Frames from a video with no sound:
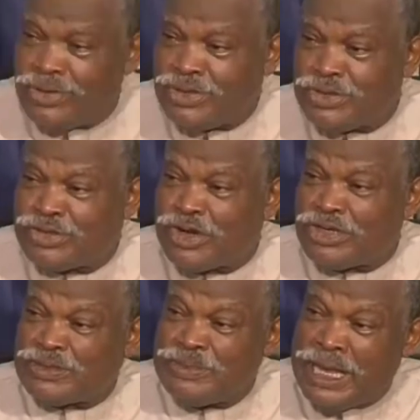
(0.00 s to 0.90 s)
Don't you
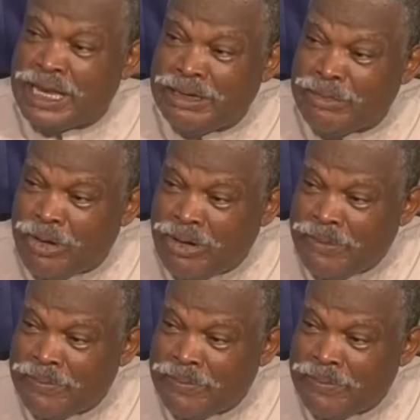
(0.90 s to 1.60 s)
trust me anymore?